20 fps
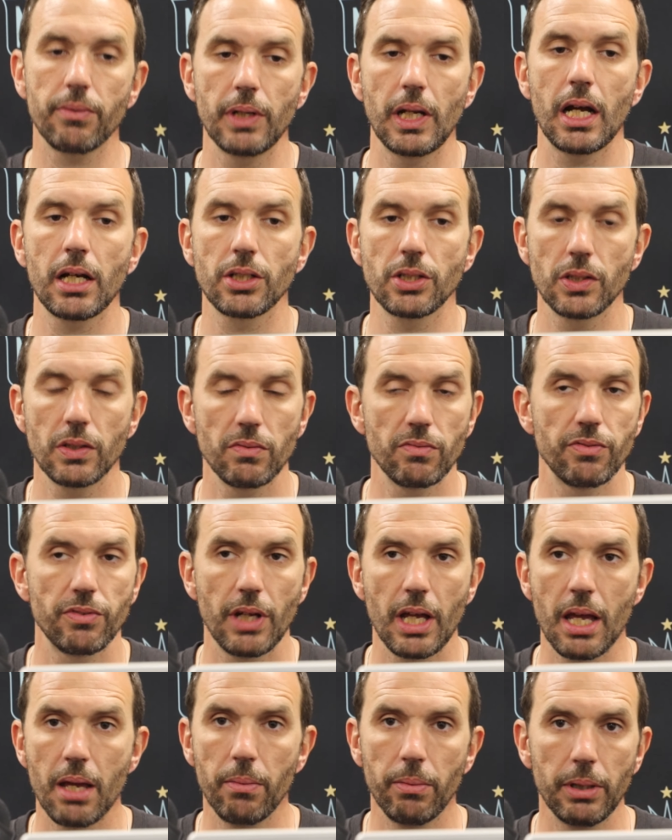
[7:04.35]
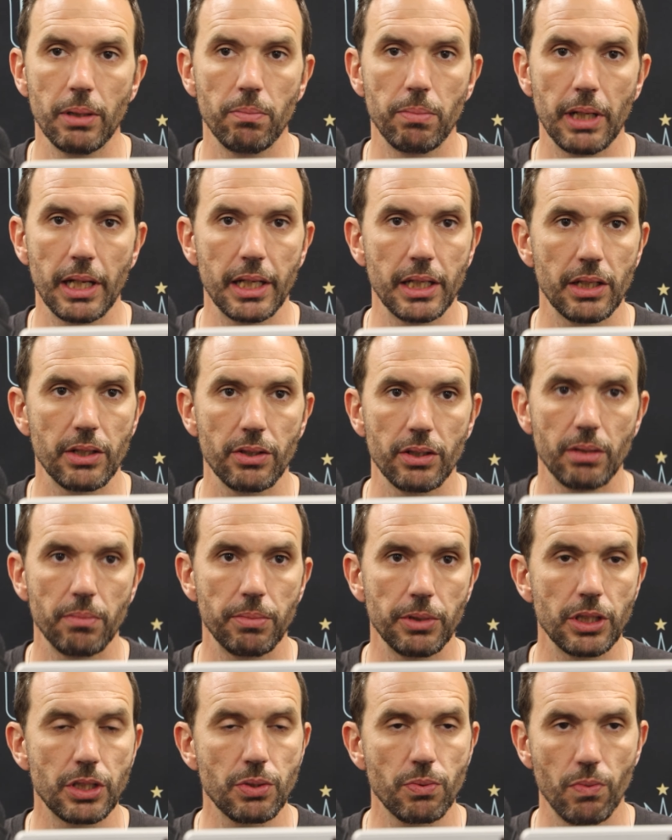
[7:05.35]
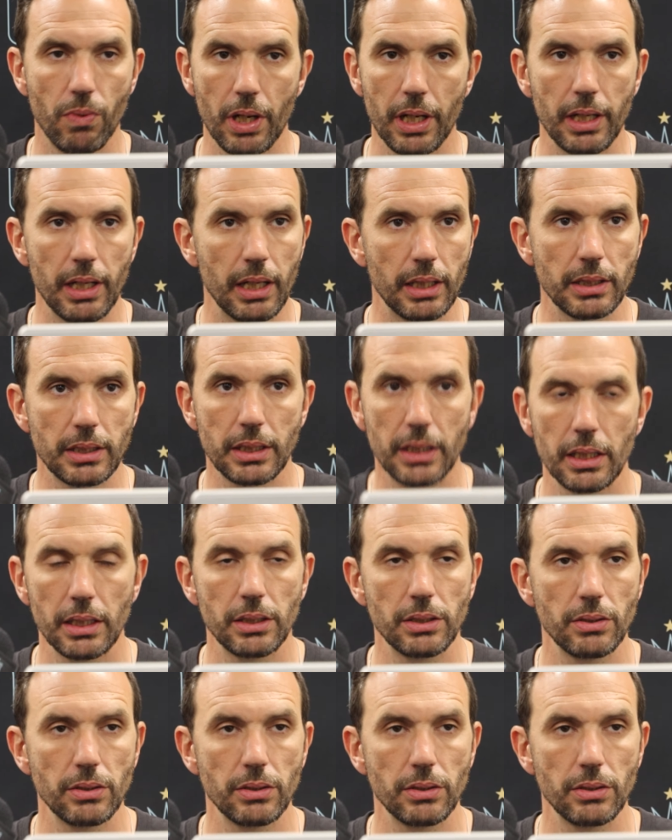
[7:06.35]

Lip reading: reaction of every player on the pitch when I said,